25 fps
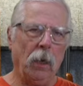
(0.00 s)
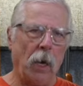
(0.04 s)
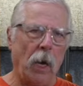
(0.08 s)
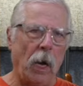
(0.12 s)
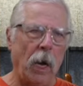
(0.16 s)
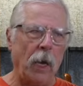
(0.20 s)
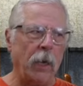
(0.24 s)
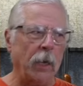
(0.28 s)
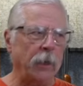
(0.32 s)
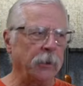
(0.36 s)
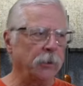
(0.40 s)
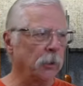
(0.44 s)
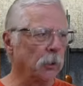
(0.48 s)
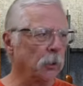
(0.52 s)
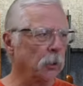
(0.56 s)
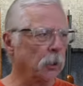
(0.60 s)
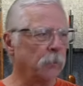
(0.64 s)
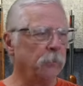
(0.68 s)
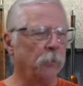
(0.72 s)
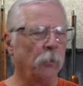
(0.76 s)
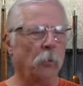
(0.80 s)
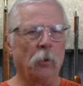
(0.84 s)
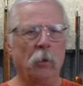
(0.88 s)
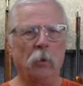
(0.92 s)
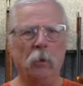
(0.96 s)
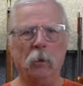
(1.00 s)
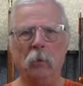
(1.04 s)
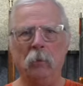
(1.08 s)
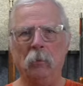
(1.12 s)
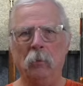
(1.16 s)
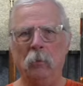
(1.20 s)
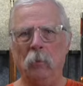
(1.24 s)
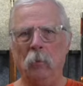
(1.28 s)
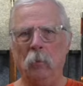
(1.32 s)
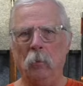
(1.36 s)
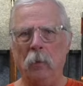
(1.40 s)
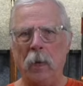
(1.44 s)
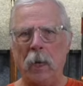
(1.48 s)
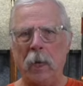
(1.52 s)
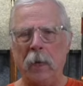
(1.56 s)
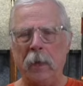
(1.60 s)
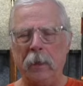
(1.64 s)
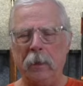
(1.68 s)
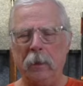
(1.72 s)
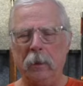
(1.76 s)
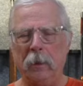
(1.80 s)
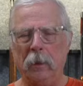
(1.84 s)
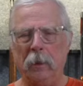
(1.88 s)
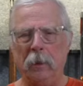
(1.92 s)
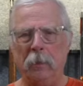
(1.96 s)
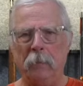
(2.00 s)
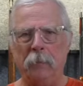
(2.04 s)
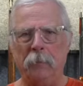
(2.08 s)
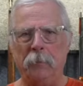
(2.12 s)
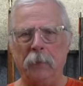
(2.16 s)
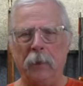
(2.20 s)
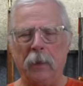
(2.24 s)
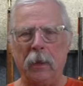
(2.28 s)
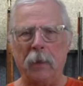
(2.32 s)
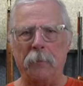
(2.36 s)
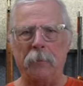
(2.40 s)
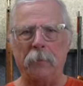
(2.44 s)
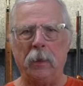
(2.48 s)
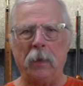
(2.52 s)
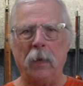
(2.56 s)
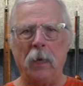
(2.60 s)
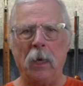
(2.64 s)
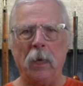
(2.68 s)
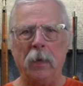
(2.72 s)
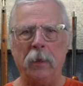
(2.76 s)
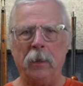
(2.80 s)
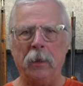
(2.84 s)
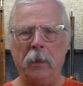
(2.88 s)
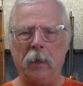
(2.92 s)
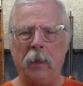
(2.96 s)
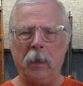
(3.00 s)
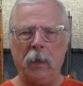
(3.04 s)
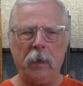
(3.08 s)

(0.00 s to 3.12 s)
I like to look for when I pick up a gun,